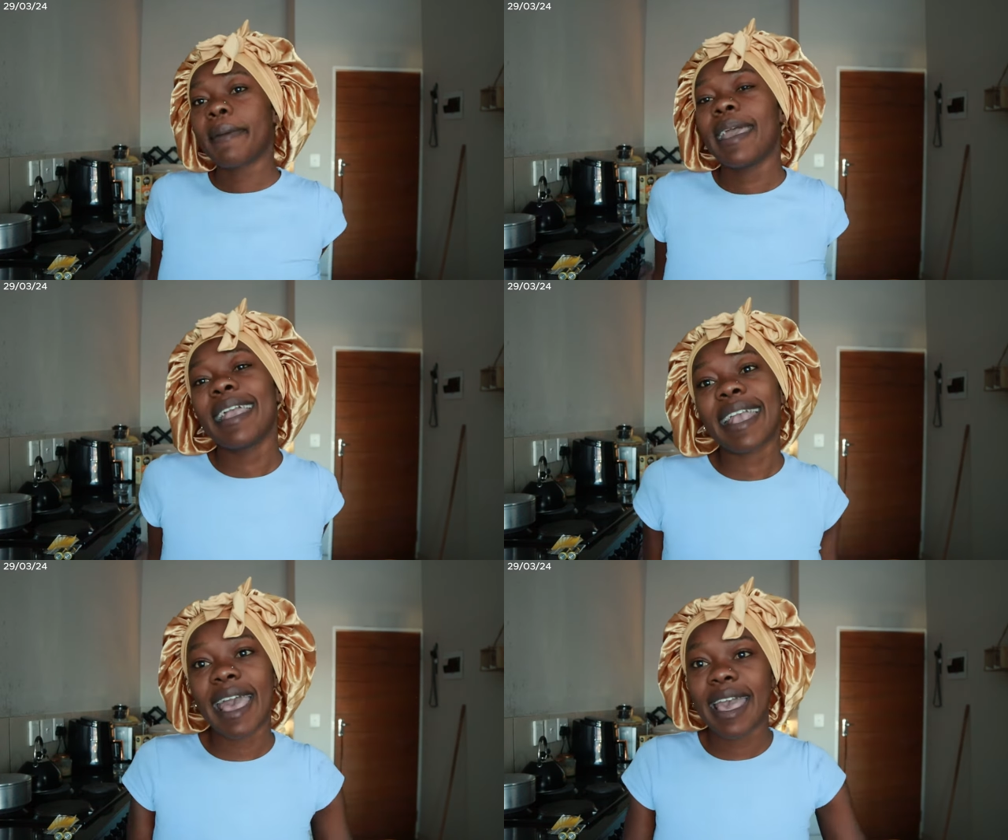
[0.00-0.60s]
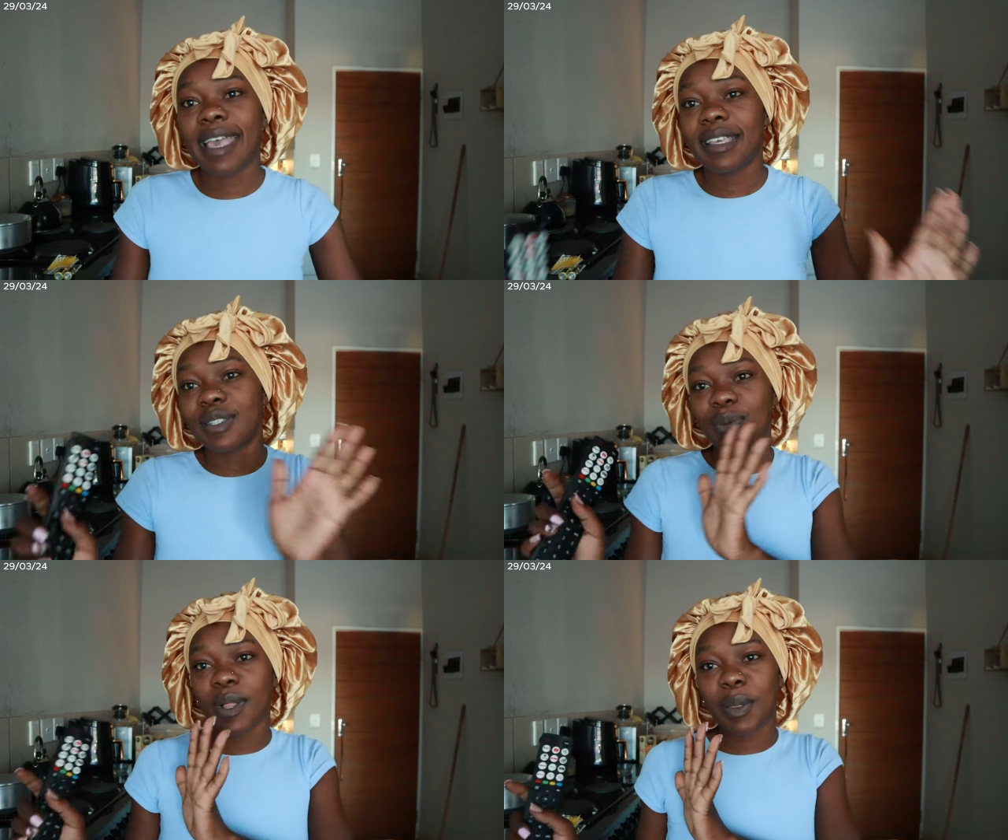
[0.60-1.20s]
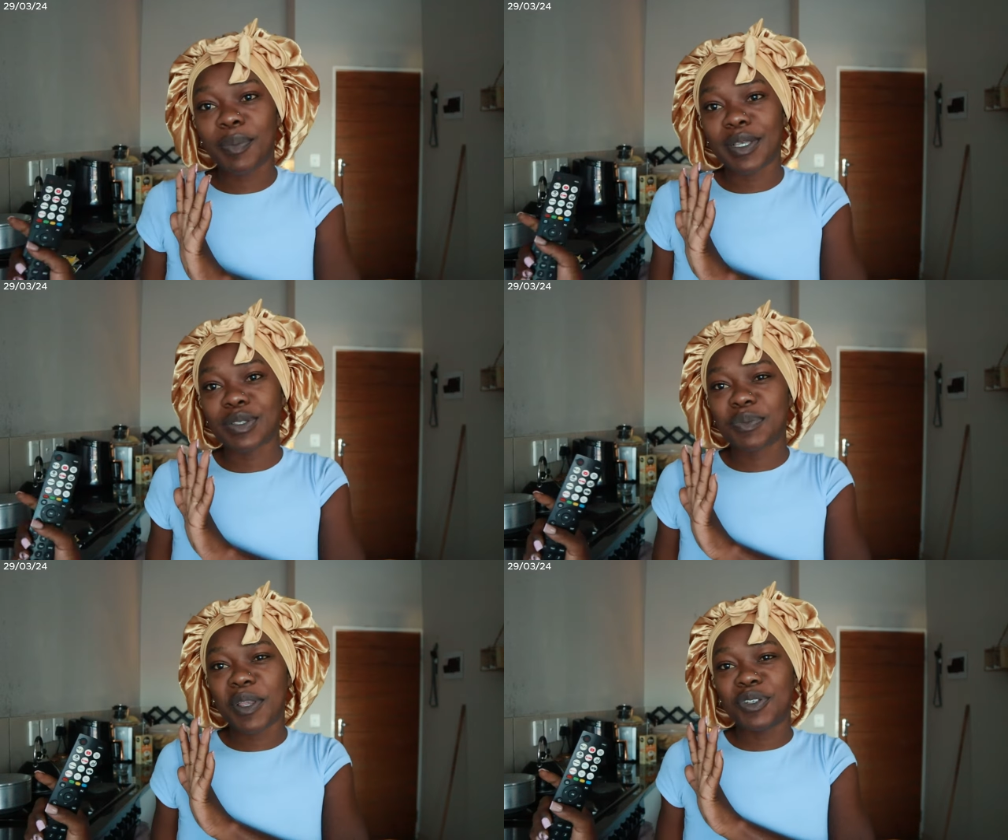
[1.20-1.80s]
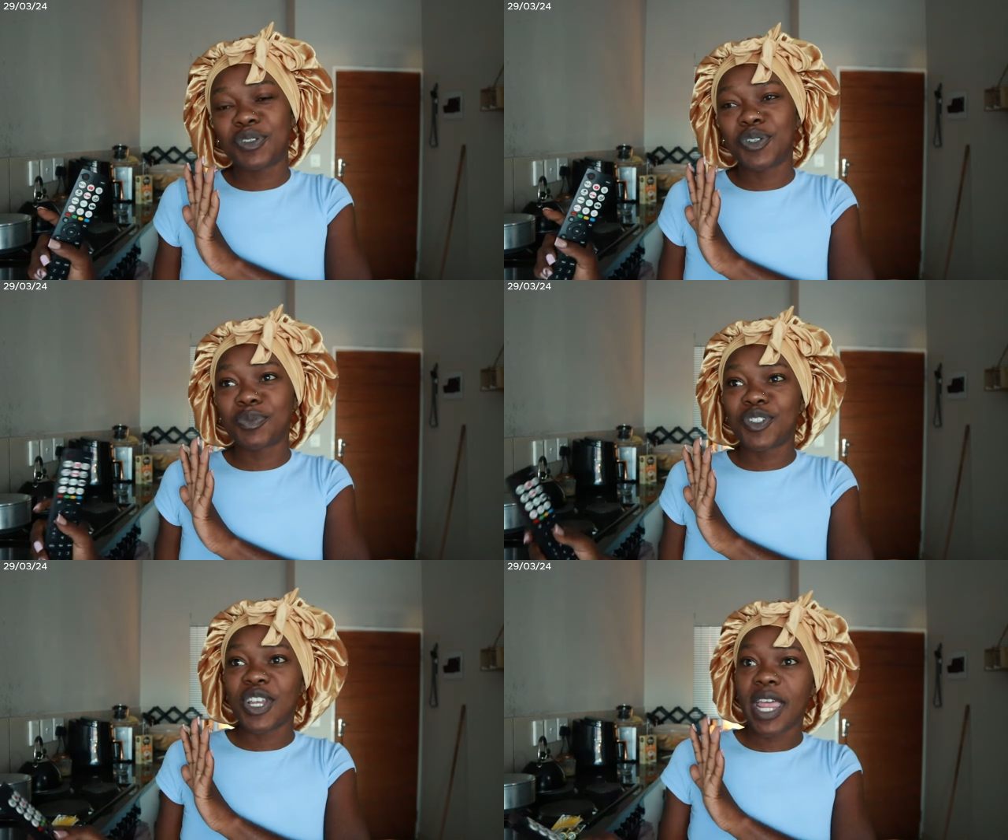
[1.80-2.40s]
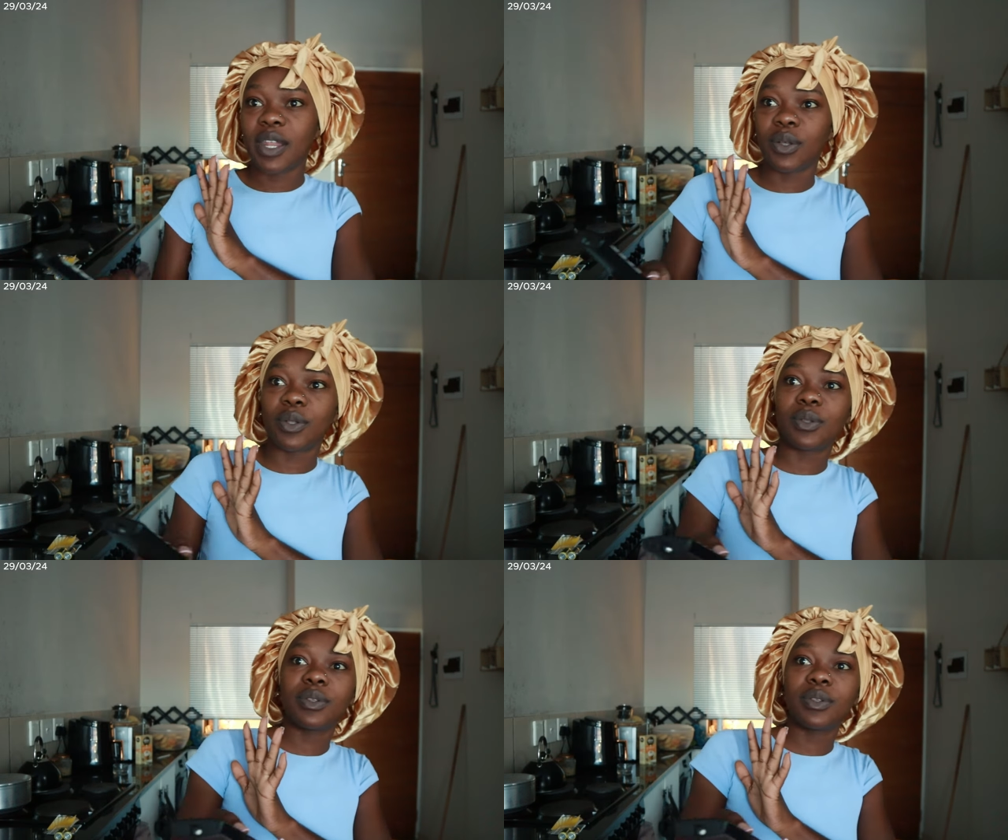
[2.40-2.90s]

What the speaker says: Hey guys, welcome back to my YouTube channel.